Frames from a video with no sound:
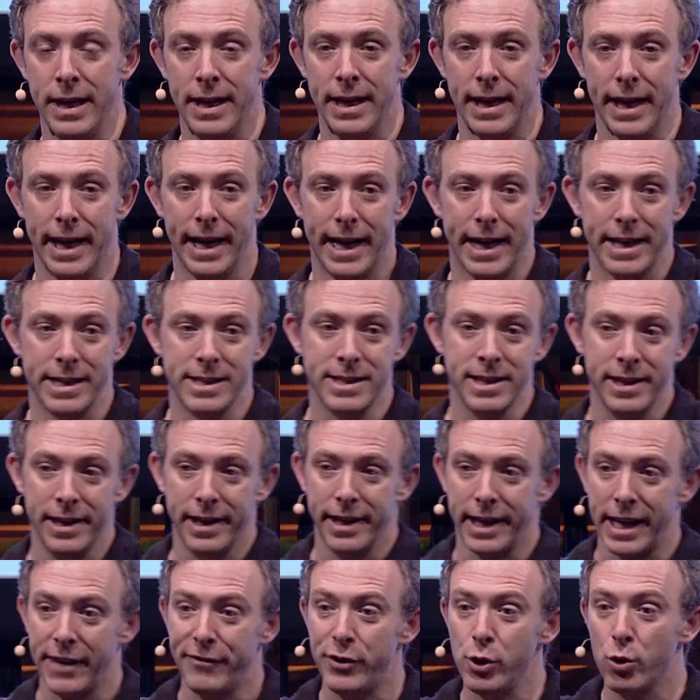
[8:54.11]
And
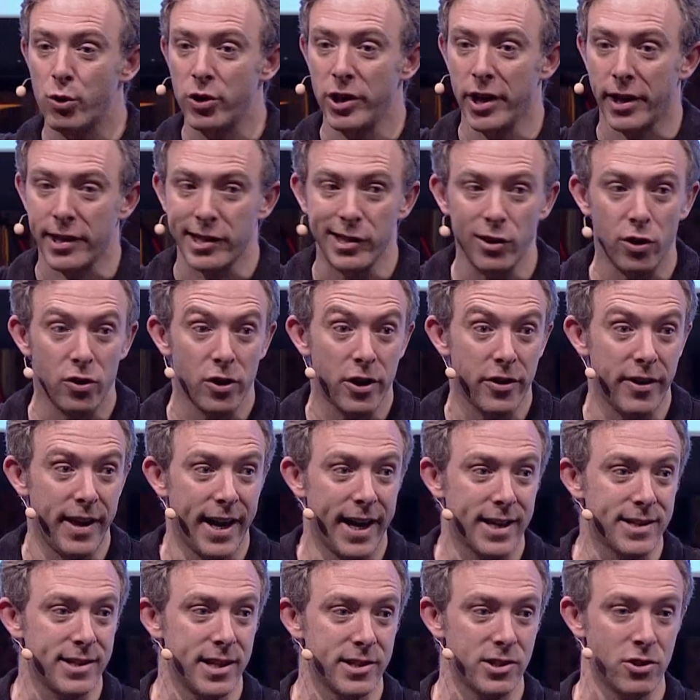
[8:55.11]
if you can unlock the
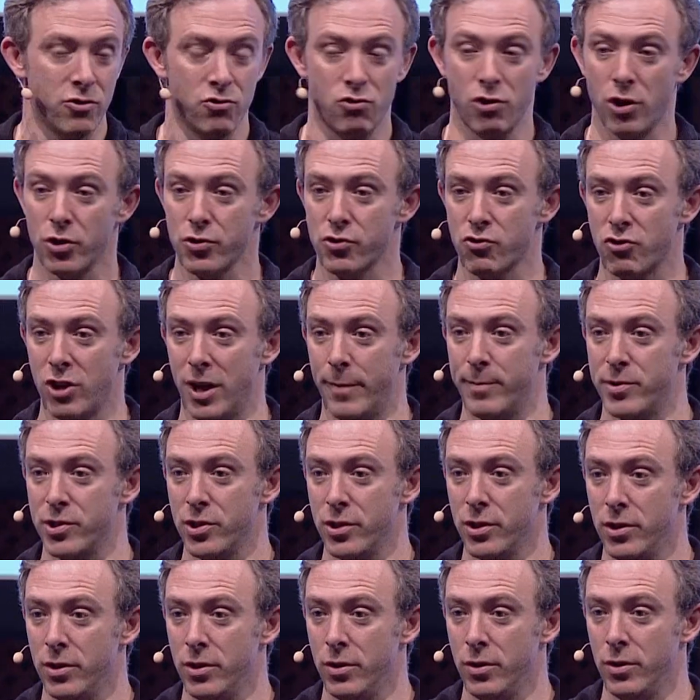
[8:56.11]
access control script
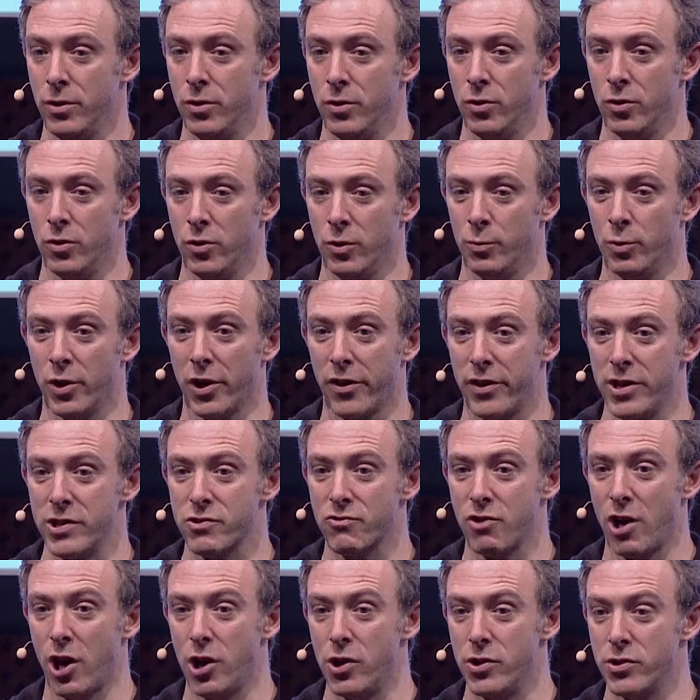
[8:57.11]
on one of these
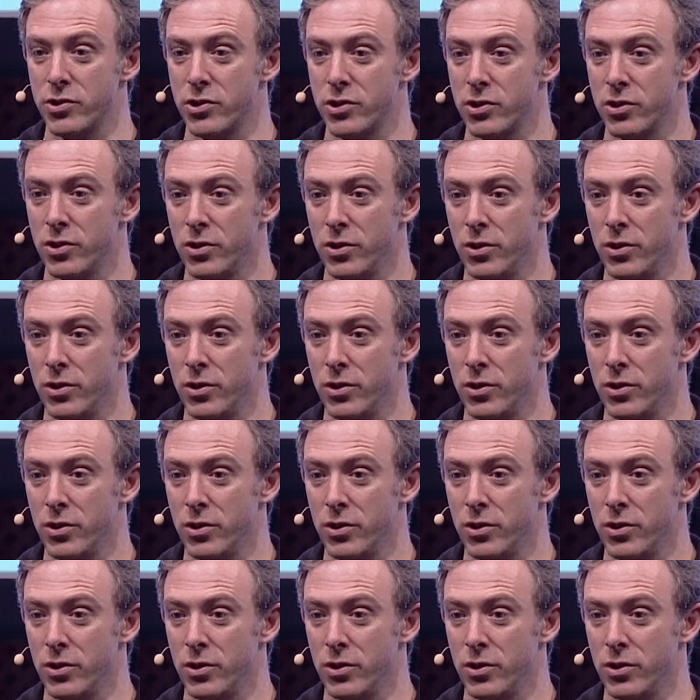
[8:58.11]
rows,